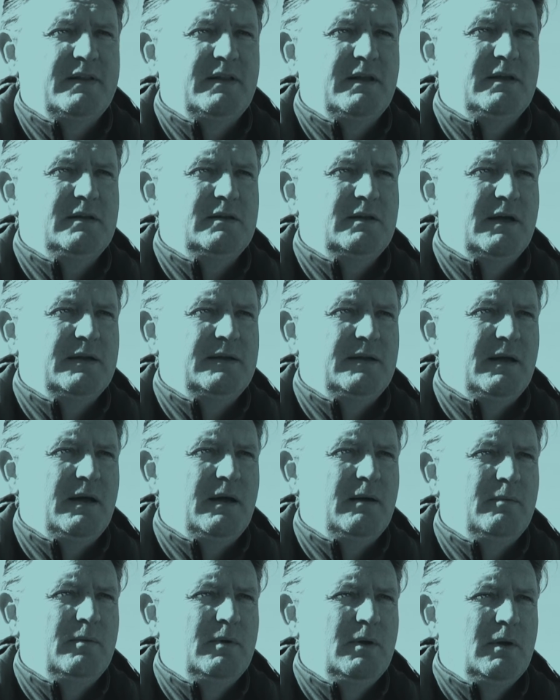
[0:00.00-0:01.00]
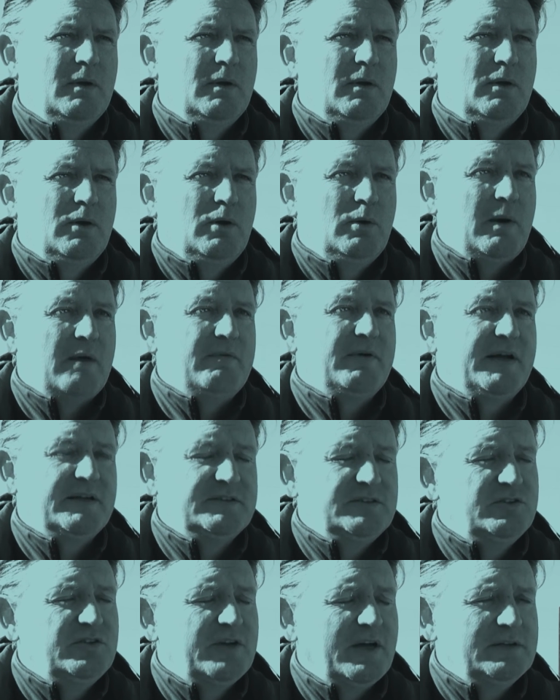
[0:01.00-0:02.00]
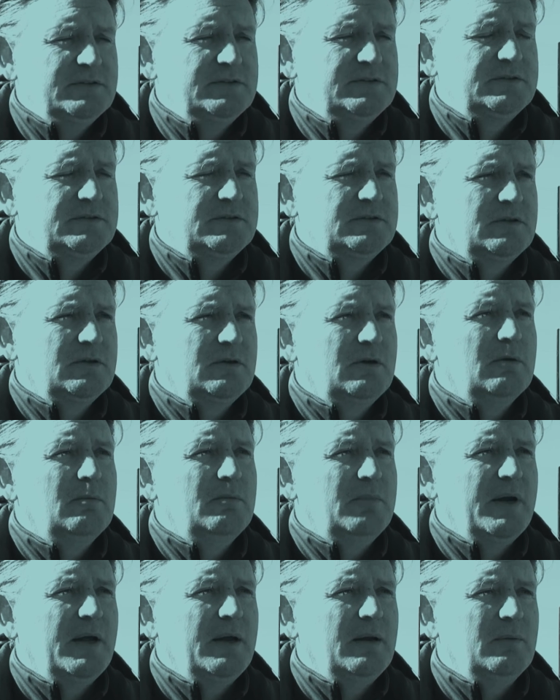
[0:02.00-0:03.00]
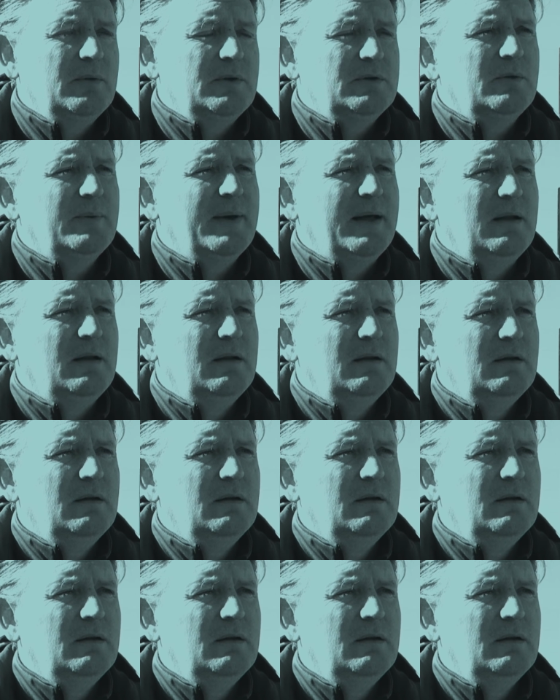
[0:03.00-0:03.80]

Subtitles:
I think that whoever gets a chance, come Bray, will do well.